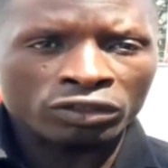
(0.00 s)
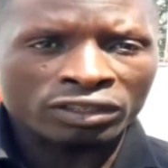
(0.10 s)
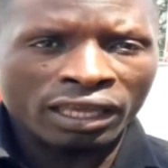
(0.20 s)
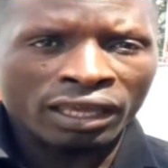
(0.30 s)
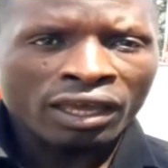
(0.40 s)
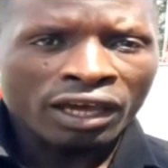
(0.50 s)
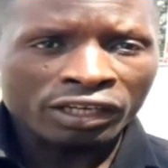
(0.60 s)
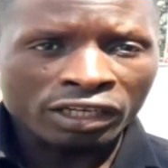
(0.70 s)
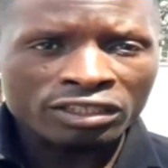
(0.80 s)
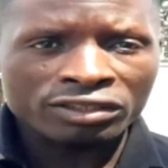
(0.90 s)
that was
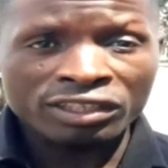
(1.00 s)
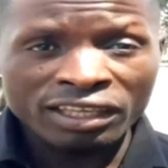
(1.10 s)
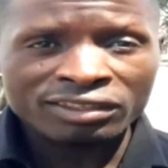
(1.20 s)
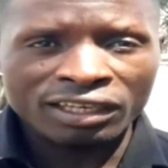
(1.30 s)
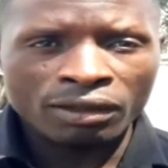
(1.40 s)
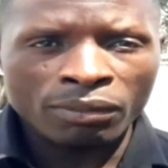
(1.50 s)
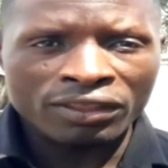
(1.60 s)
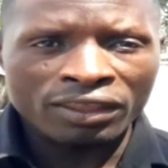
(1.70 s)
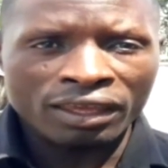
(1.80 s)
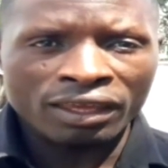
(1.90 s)
released
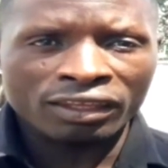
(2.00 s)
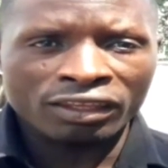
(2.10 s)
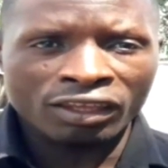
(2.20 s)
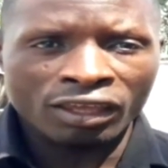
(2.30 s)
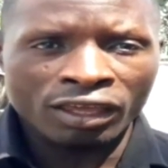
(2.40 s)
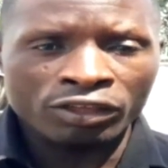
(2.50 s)
yesterday by the